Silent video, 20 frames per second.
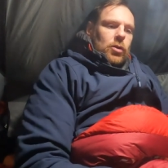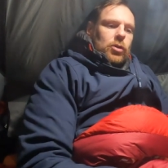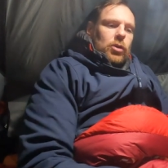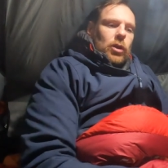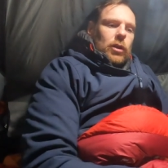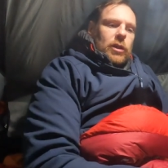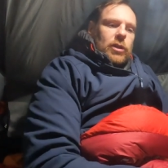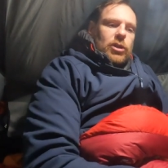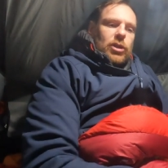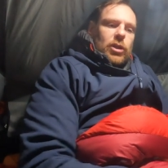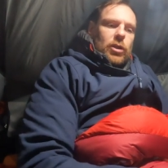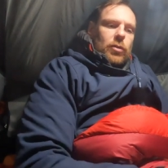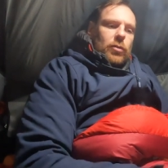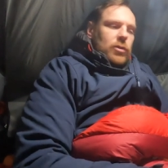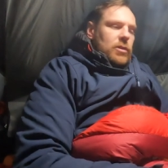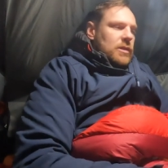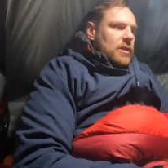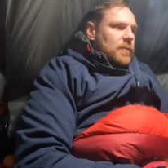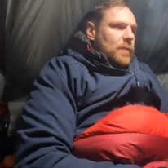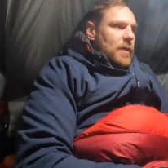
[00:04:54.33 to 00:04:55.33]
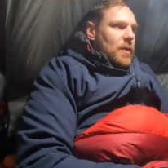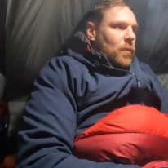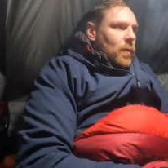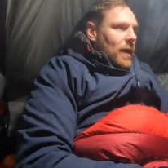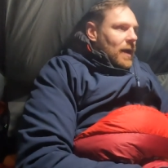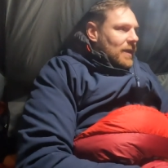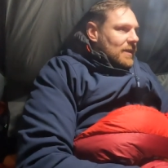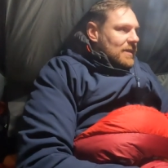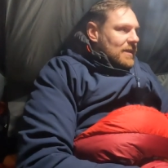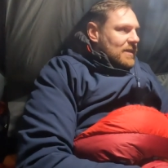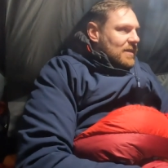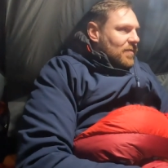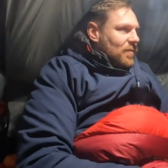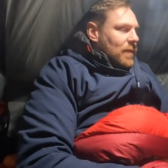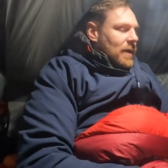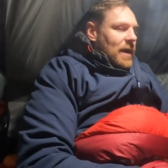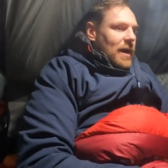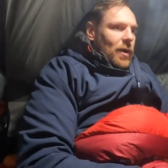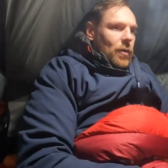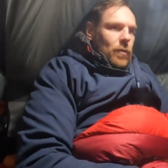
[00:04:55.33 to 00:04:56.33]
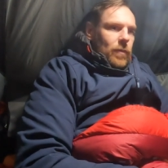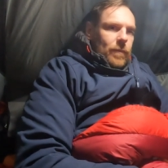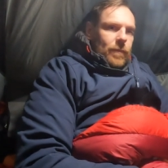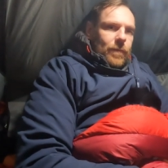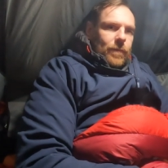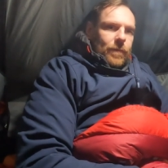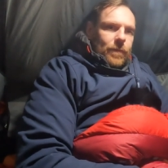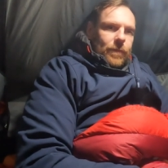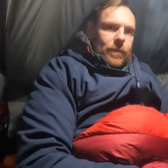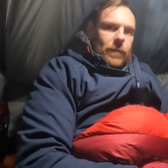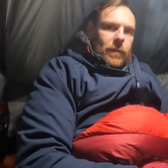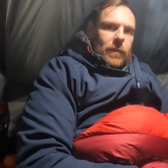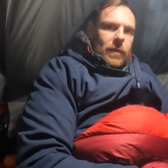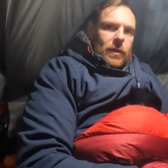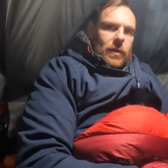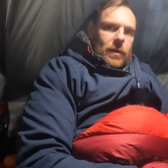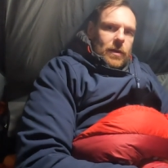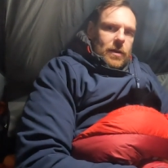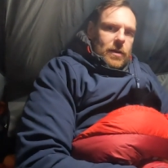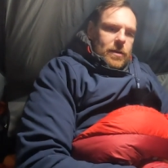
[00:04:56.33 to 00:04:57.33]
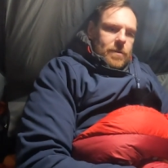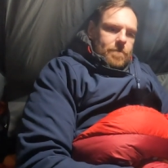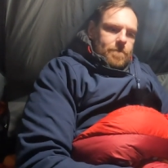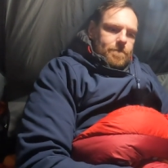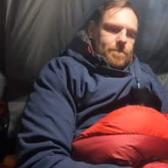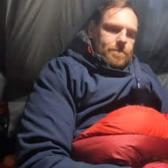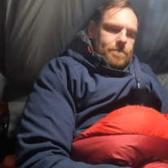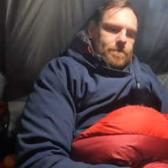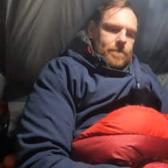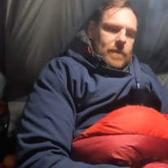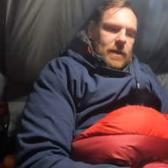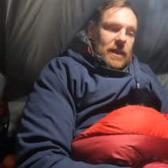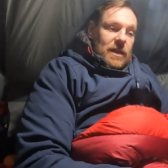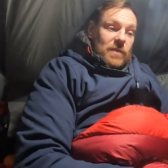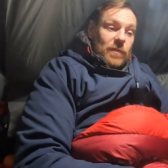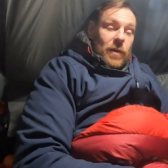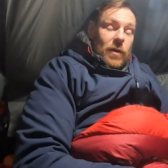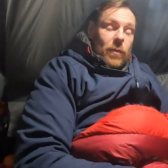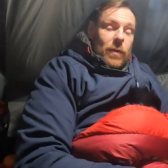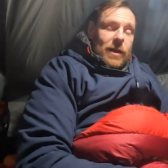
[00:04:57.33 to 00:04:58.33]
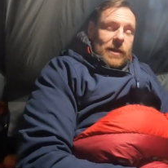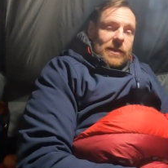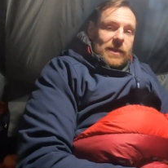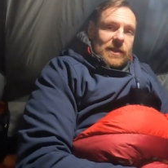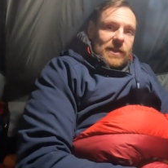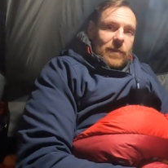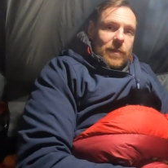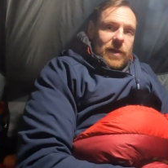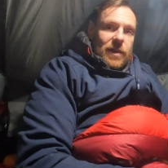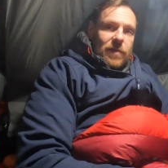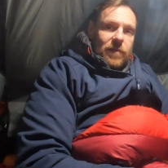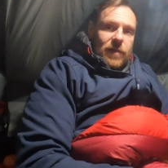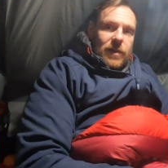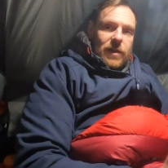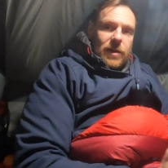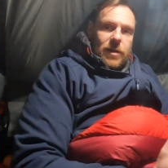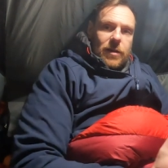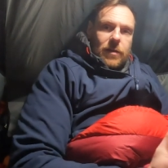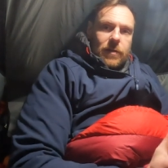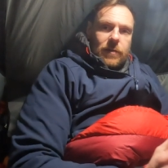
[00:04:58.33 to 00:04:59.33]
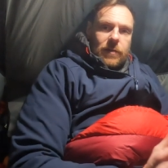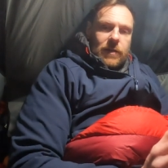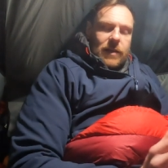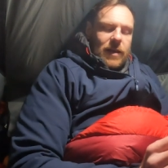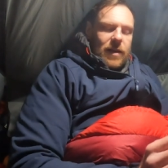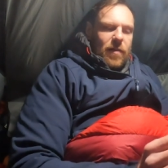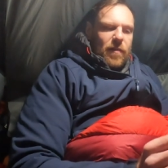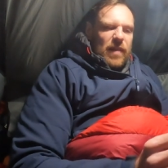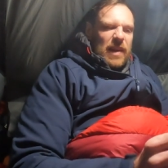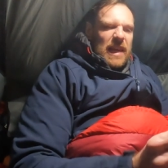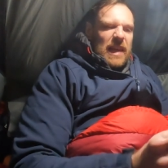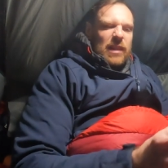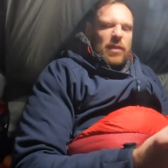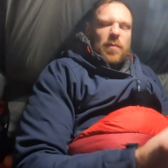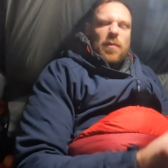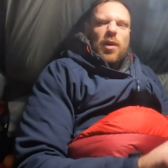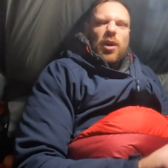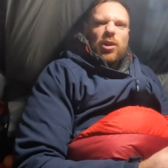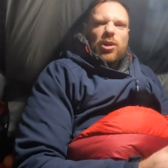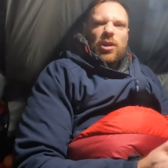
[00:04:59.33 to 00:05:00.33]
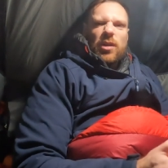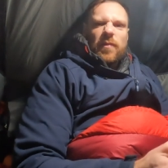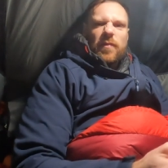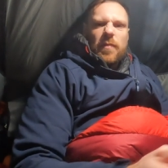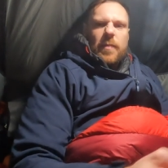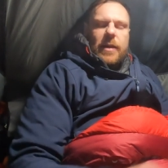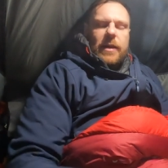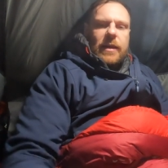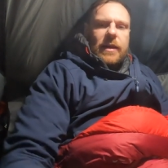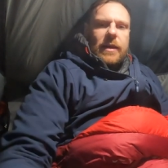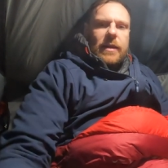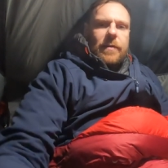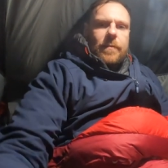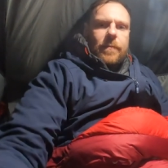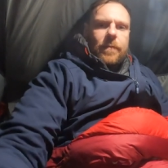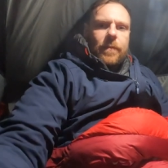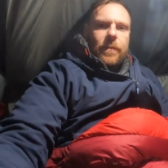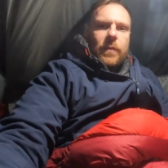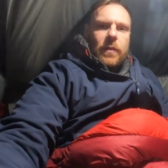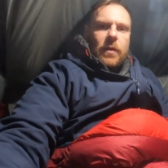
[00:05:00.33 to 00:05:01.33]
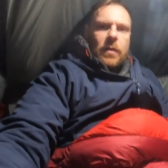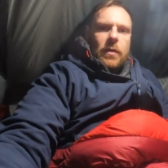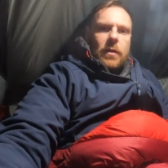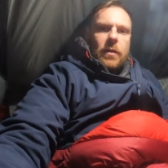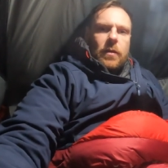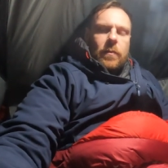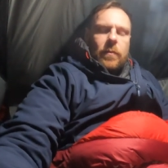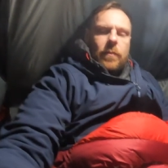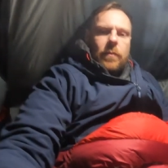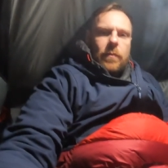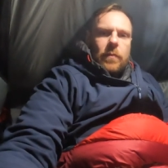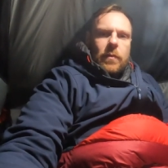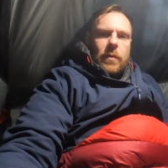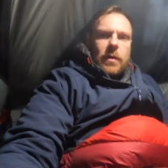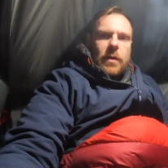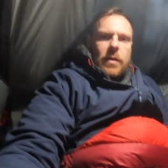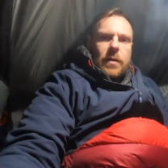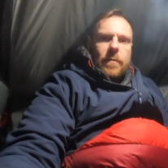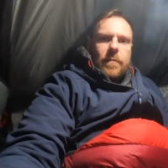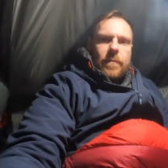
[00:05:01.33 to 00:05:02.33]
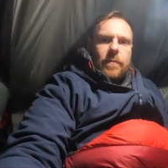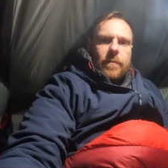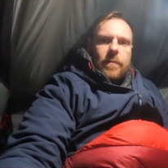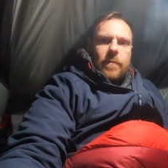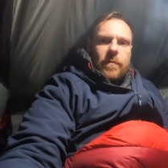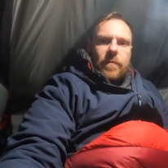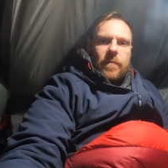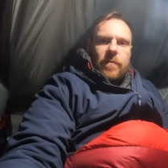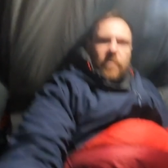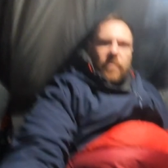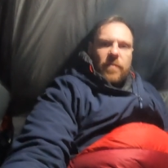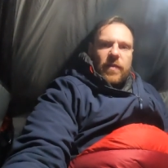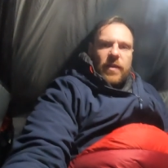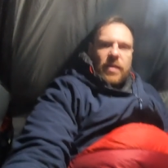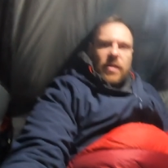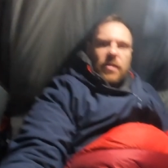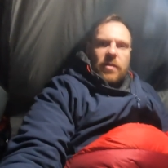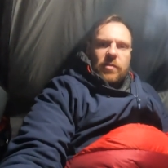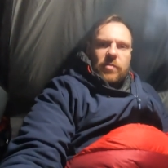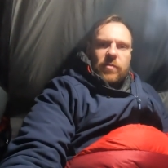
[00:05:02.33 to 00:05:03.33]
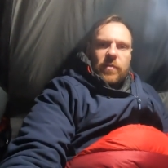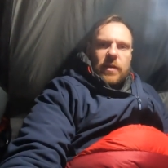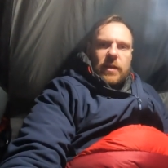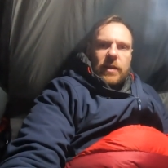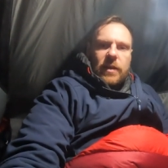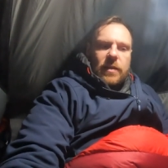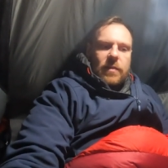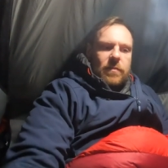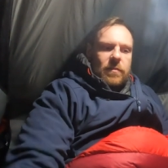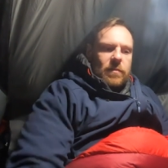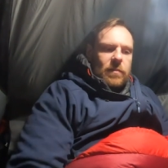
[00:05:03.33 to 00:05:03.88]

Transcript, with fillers: solitude because it's been a while since I've been out um, and it's been a while since I made a video. I don't really have the mojo for making um, videos really.